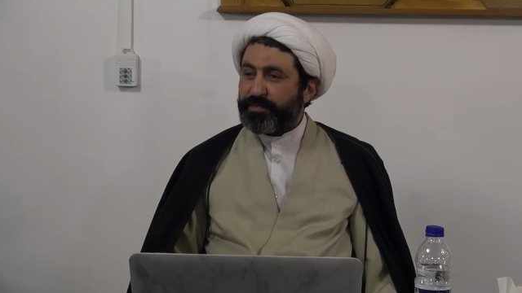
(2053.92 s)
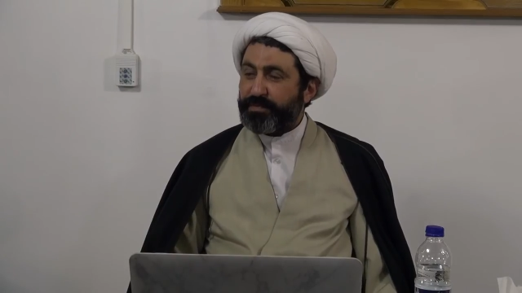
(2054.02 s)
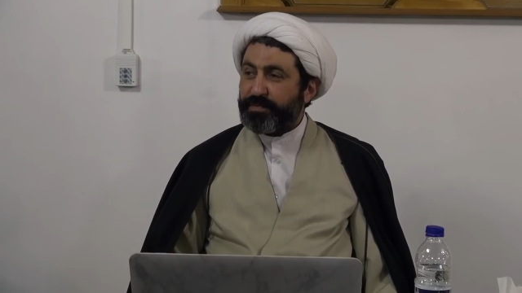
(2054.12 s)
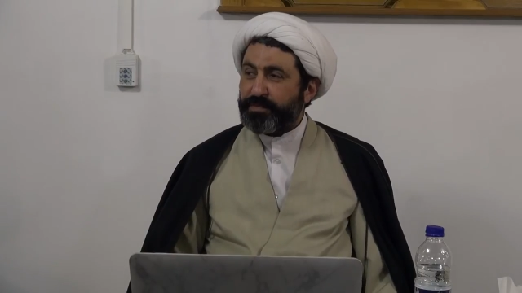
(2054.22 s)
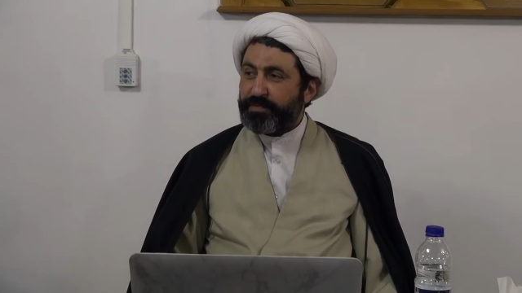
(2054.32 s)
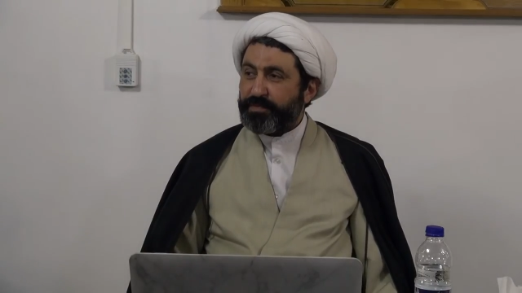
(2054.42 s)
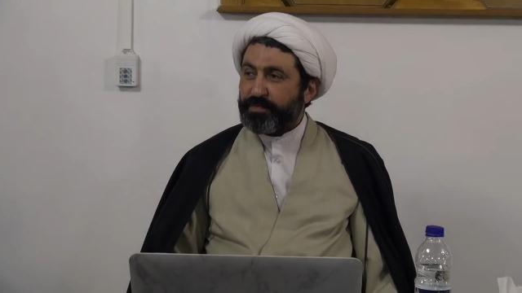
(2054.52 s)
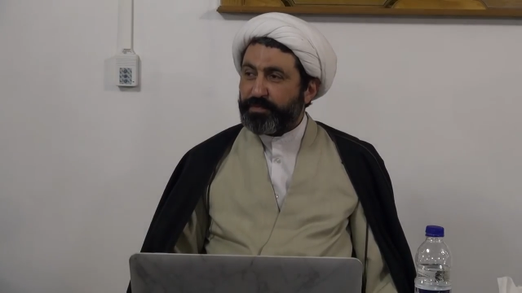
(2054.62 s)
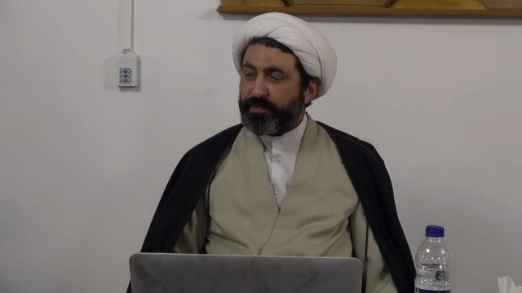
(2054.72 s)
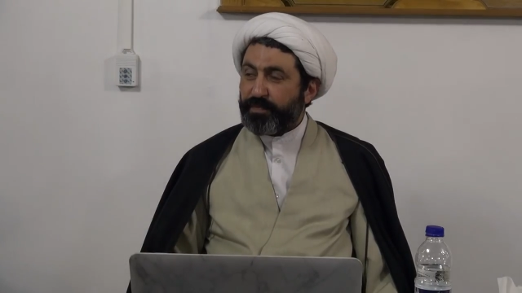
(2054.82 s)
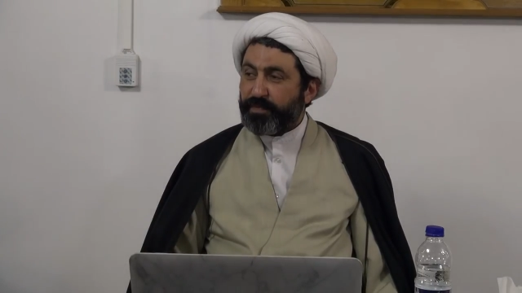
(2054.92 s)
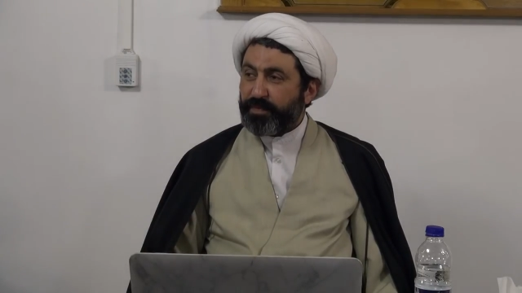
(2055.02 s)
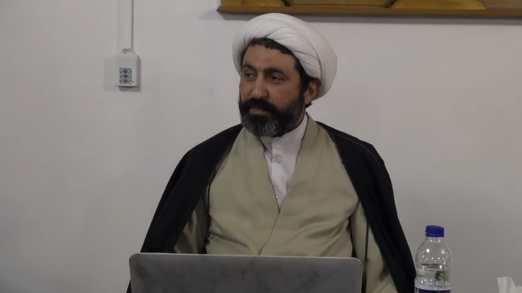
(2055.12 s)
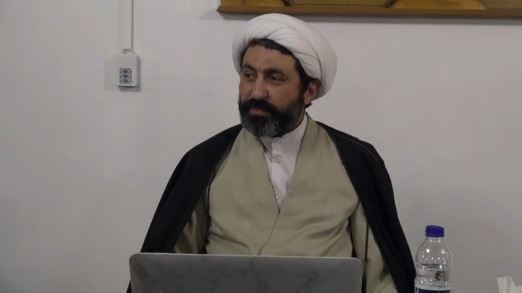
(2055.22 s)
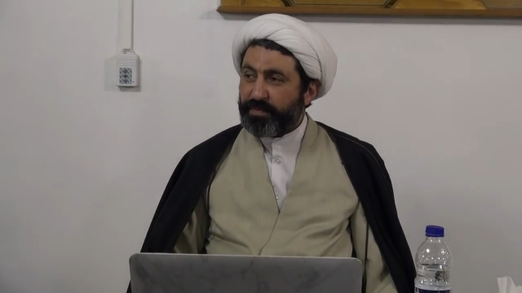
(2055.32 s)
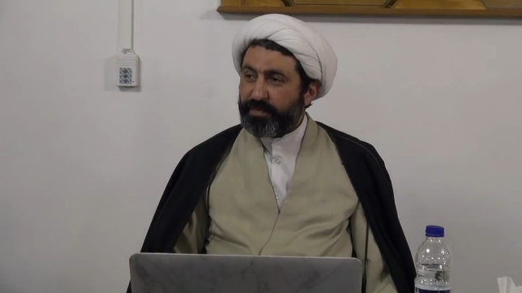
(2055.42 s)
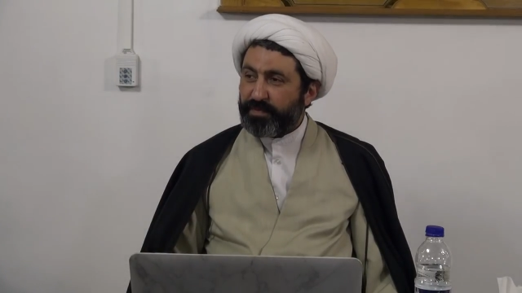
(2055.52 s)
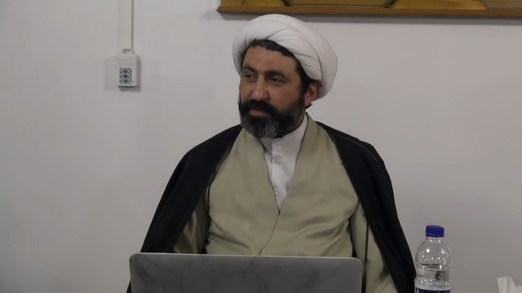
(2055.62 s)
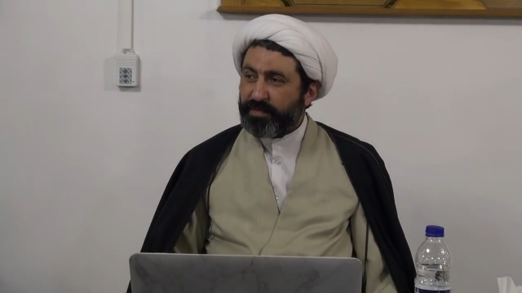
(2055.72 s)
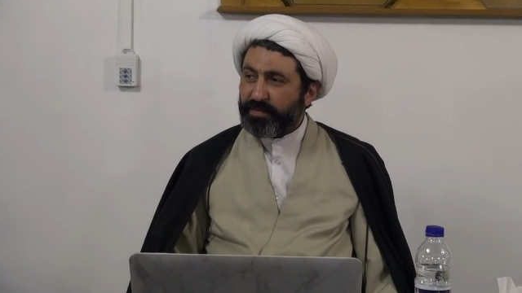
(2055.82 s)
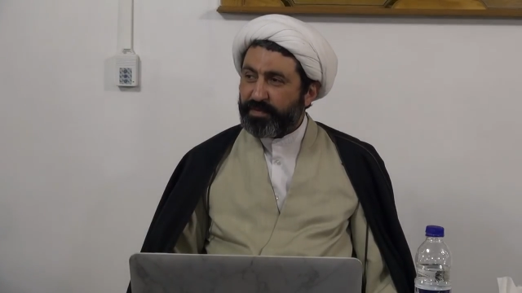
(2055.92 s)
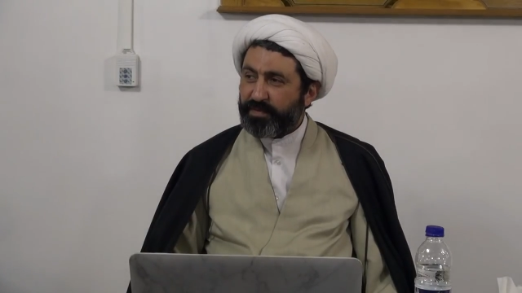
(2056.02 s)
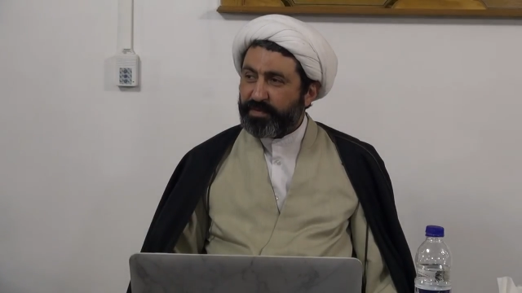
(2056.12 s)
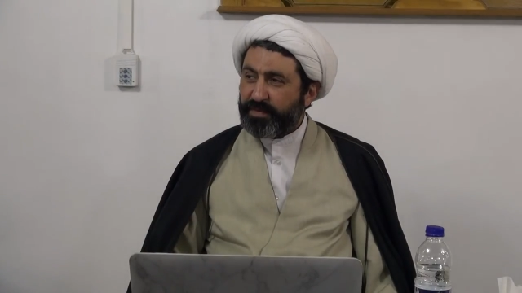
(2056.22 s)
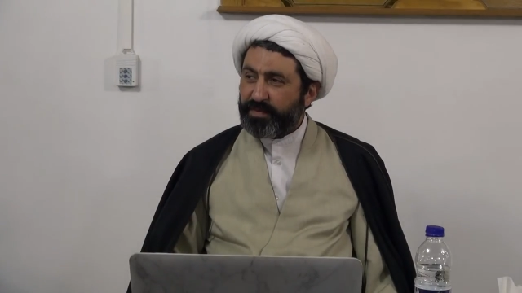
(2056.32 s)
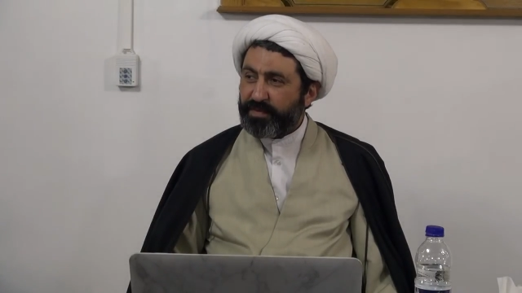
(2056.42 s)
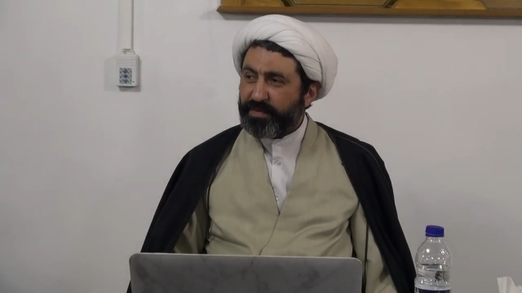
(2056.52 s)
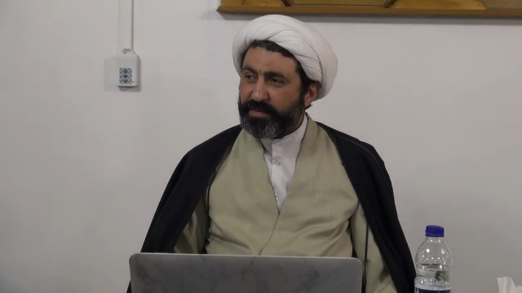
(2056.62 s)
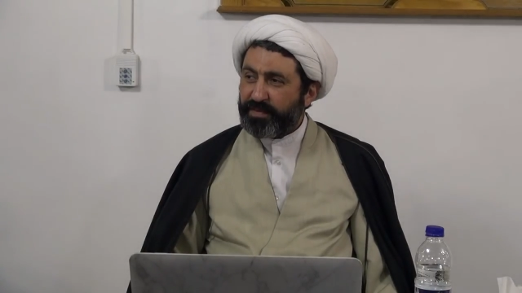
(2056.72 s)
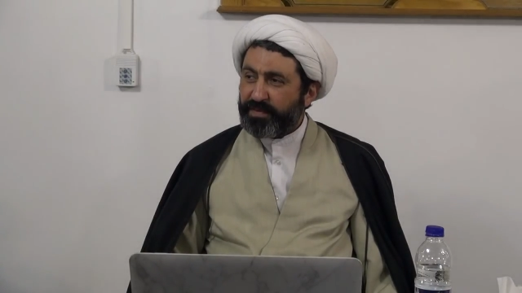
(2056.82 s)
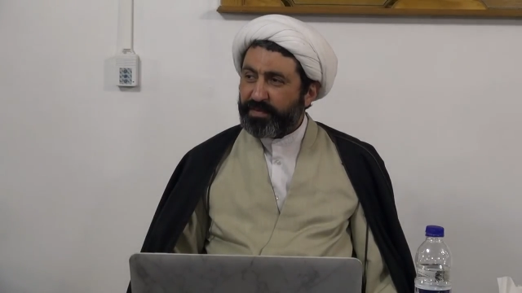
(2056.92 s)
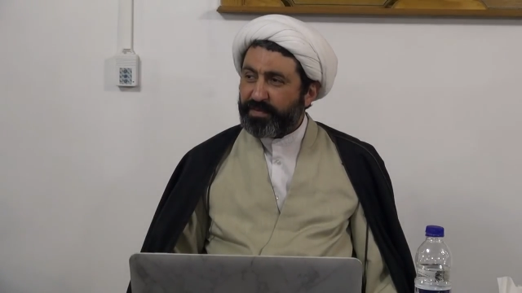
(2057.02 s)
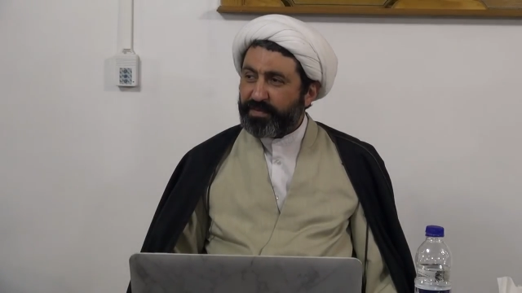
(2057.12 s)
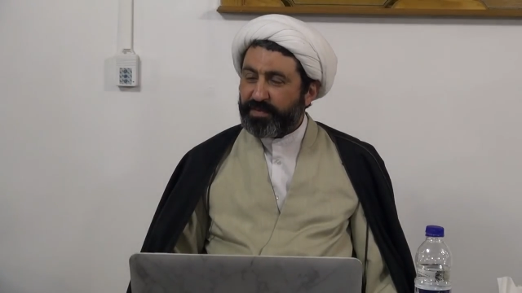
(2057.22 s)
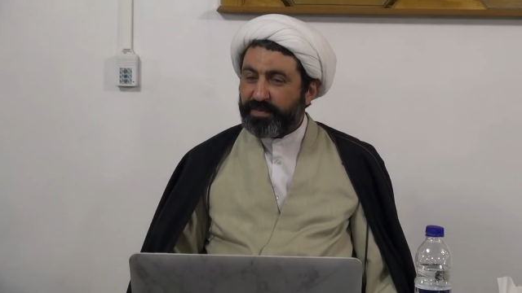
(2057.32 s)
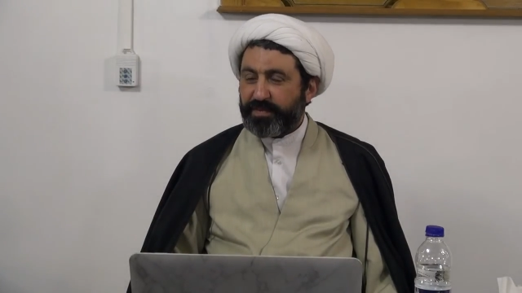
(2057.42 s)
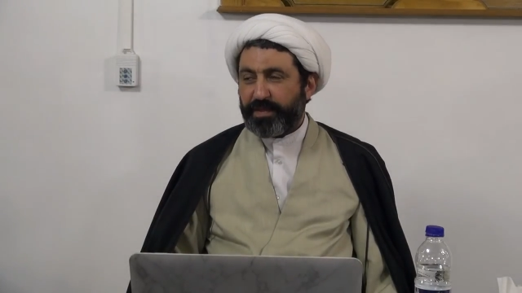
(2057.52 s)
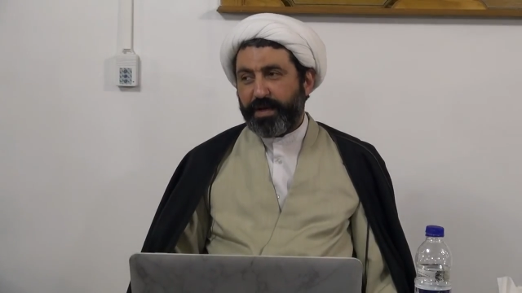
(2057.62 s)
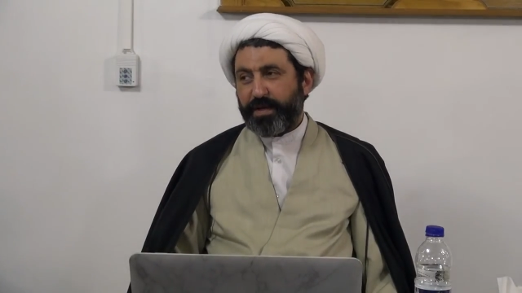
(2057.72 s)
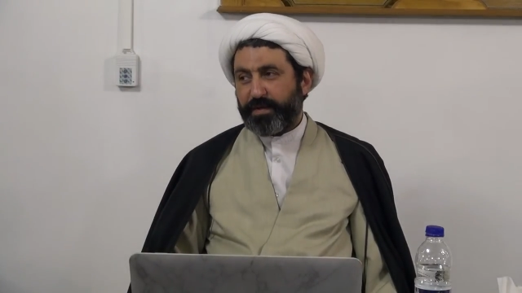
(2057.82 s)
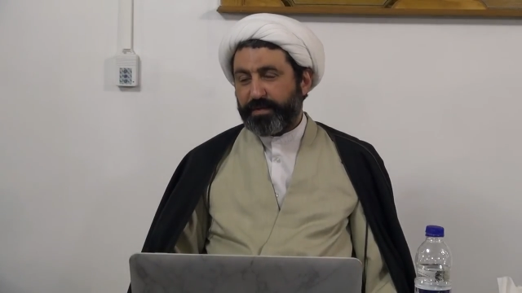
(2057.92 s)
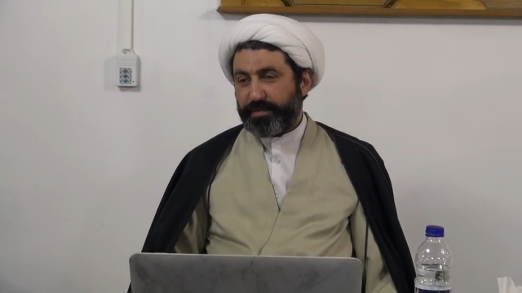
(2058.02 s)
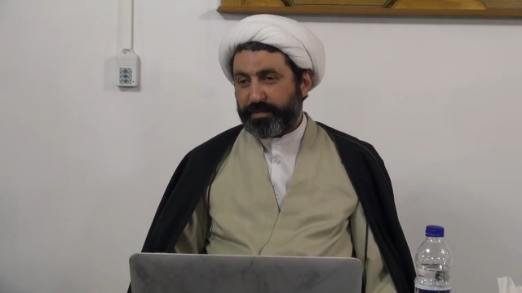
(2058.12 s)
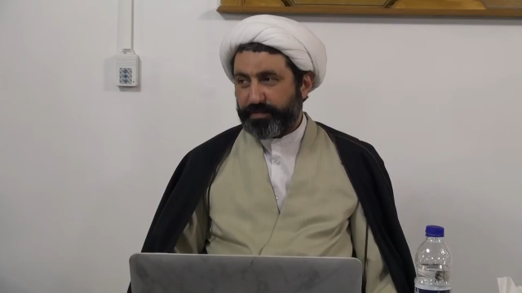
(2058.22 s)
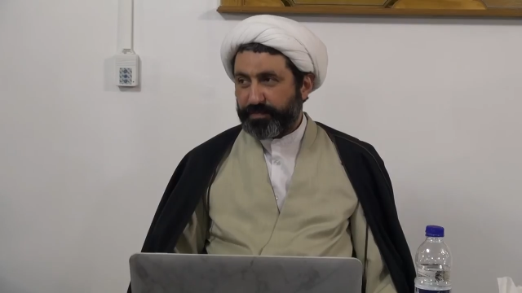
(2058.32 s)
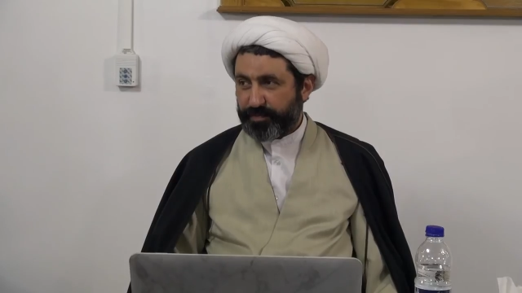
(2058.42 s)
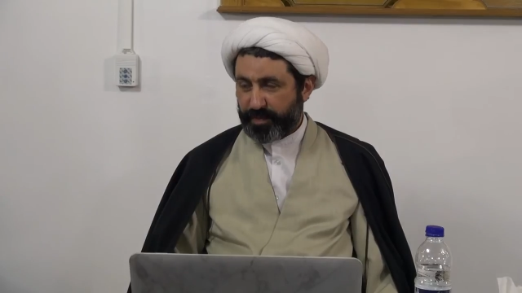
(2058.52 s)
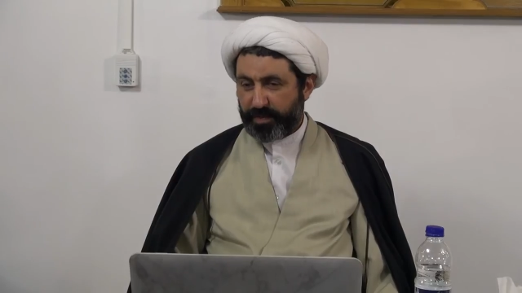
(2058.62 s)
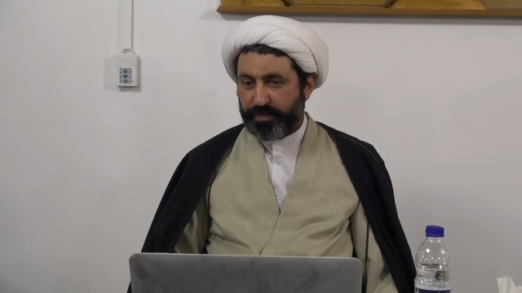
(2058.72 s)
No one is speaking in this clip.